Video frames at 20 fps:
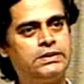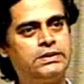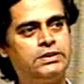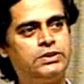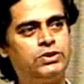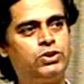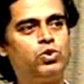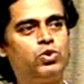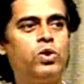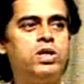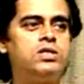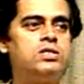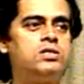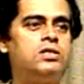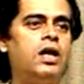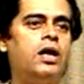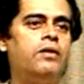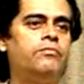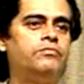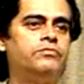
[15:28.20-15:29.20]
Storage
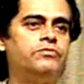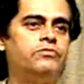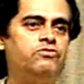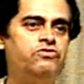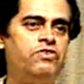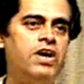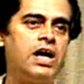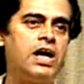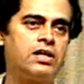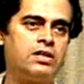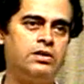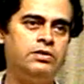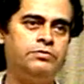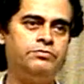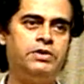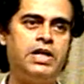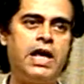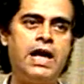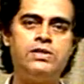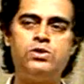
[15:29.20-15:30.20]
time. In fact,
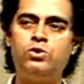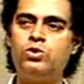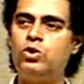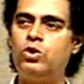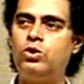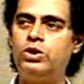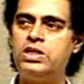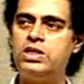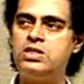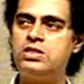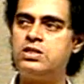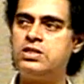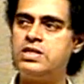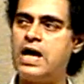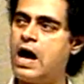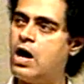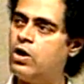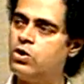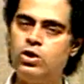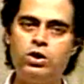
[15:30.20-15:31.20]
as you know, the
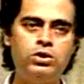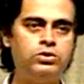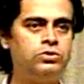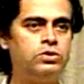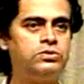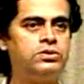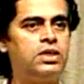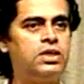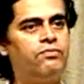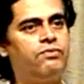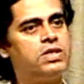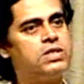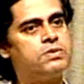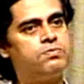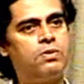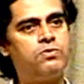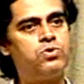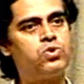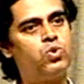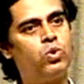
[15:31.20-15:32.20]
diode also suffers
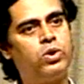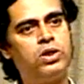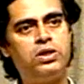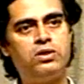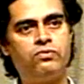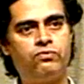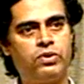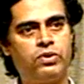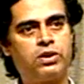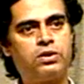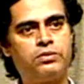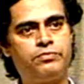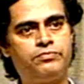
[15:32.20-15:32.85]
from storage effect.